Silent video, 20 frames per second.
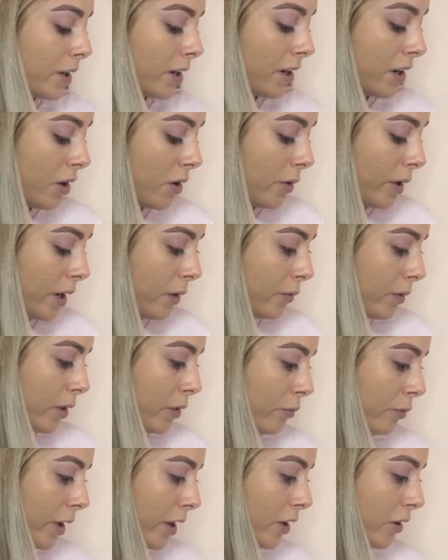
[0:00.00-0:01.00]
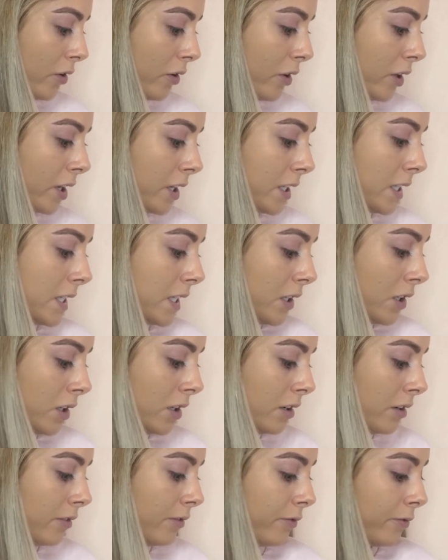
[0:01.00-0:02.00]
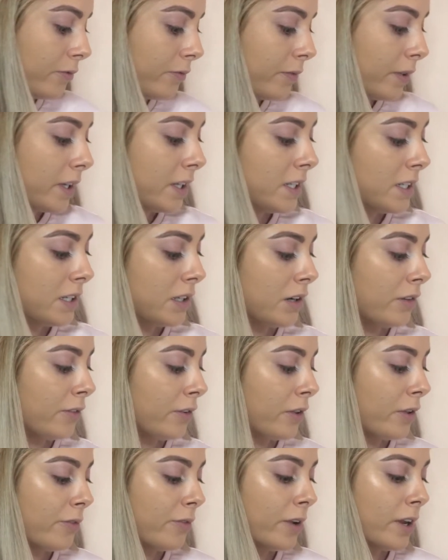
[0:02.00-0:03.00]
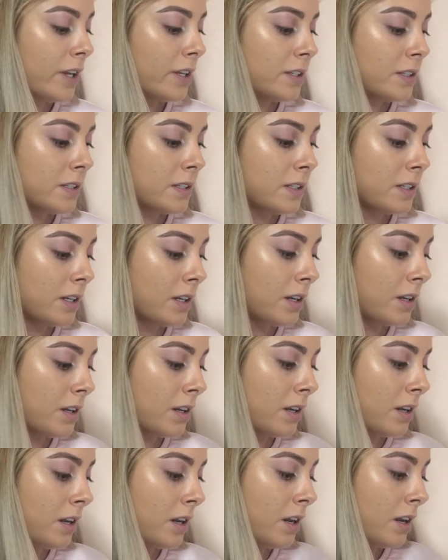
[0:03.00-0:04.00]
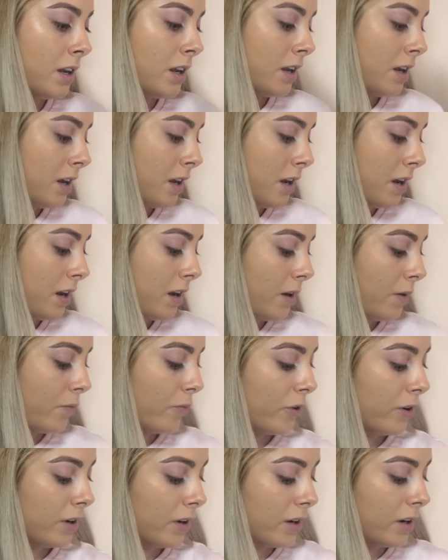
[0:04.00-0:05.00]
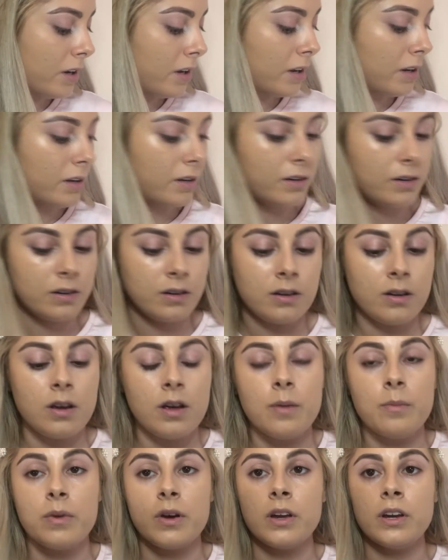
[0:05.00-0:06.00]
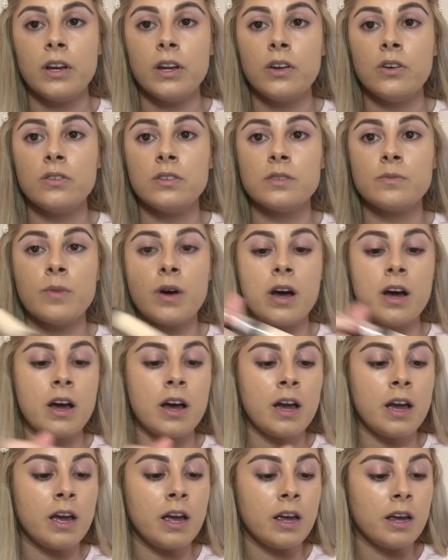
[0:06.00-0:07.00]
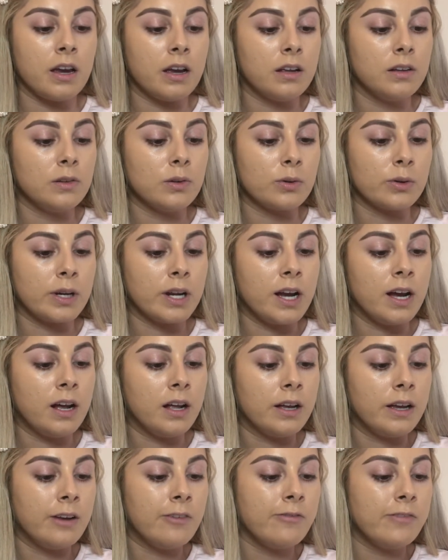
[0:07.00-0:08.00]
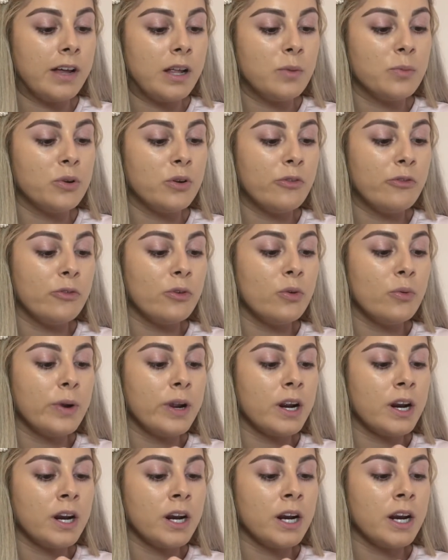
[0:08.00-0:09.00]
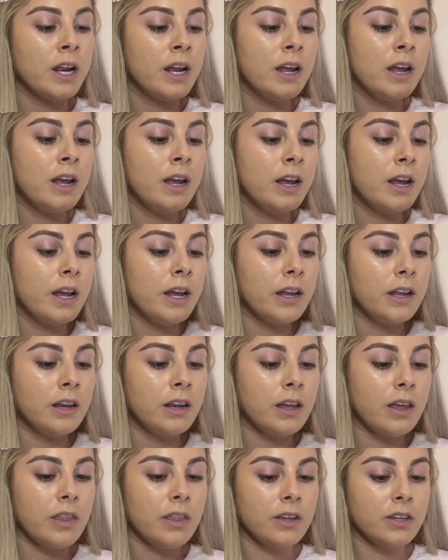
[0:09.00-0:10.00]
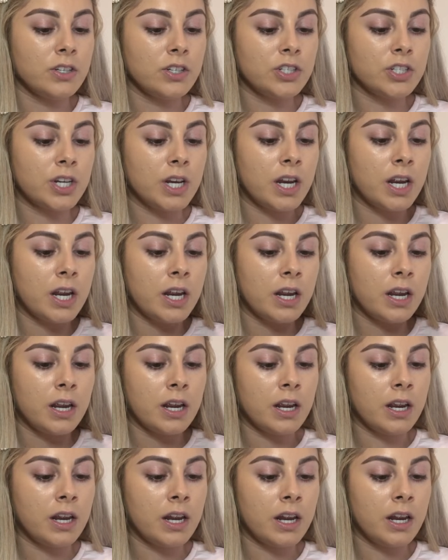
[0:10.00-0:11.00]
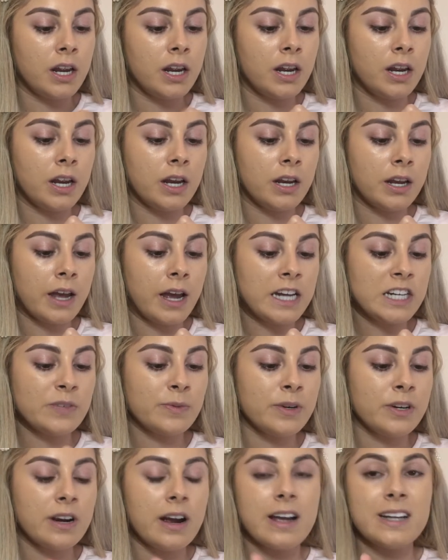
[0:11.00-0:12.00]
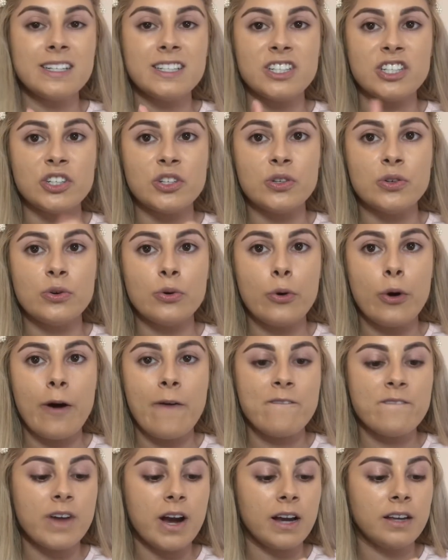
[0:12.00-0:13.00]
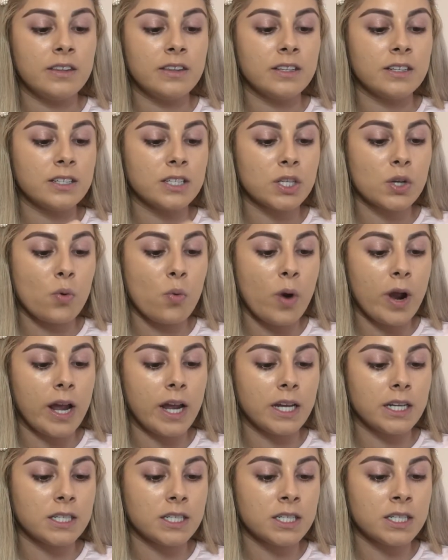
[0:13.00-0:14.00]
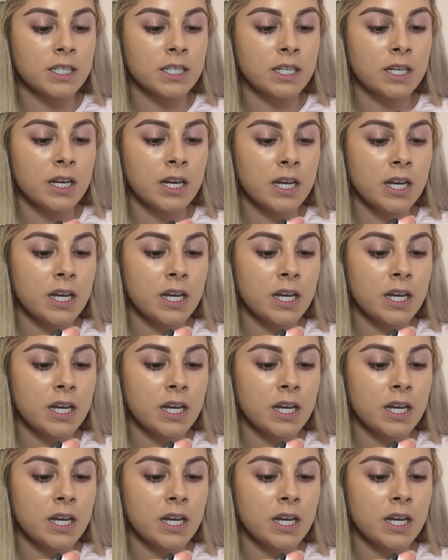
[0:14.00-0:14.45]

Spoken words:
gonna go in with regular concealer for the face. Where did I? Gonna use my L'Oreal Infallible Full Wear in the shade Cashmere. I do find this quite